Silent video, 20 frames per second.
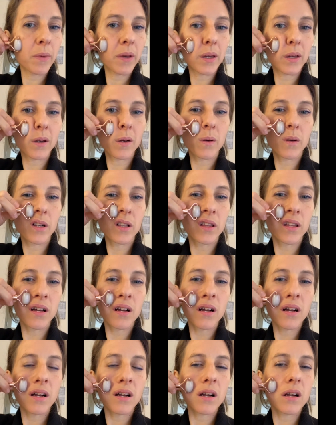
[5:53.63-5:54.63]
and go
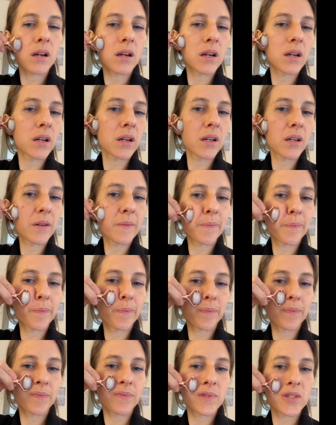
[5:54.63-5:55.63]
along our
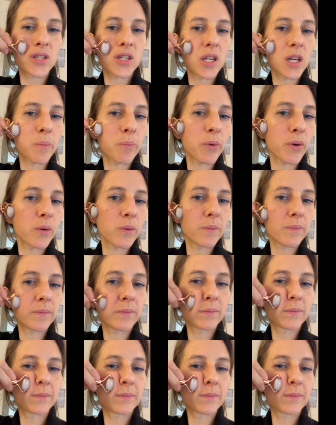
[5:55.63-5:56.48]
cheekbone.